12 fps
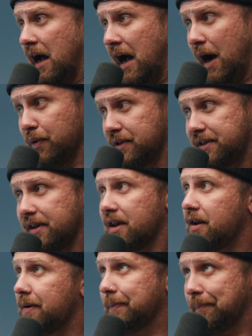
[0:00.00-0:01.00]
I would
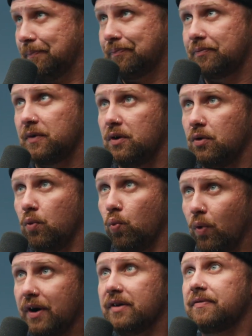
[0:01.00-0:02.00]
say
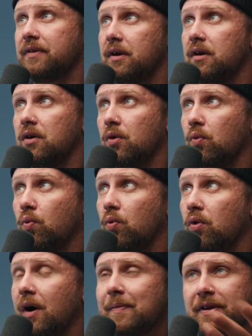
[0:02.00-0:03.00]
one of the,
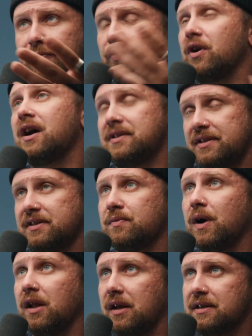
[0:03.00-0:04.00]
I mean, for us as
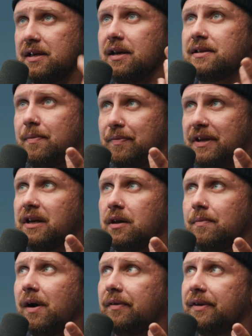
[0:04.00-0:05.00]
well, as I'm thinking
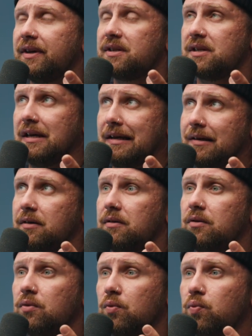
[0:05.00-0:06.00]
about this, like,
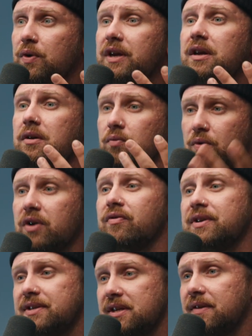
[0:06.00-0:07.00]
we we
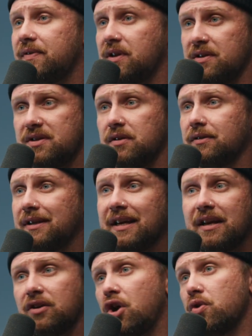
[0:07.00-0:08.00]
received
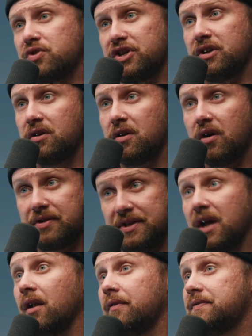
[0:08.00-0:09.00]
consulting and coaching
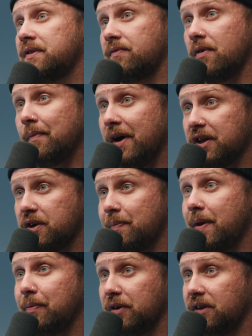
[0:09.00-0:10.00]
ourselves from yes. other
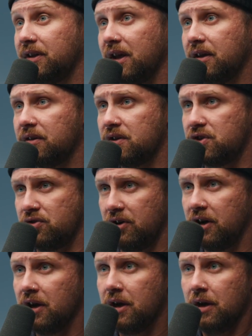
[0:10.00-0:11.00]
people in the
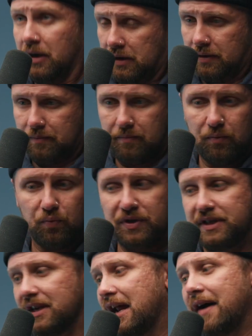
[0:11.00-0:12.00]
industry. We
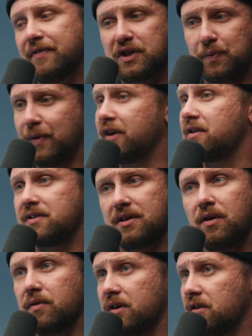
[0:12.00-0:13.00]
did have experience
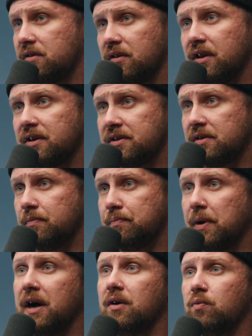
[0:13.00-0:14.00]
going into this,
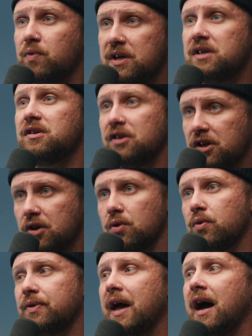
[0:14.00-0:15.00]
but we
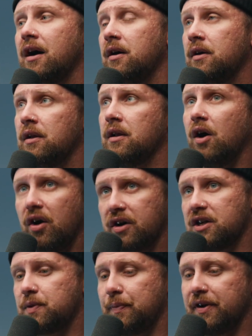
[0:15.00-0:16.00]
knew that our
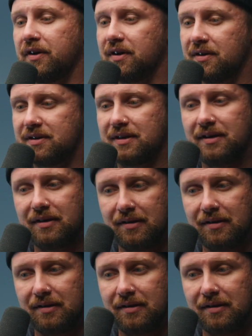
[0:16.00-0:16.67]
experience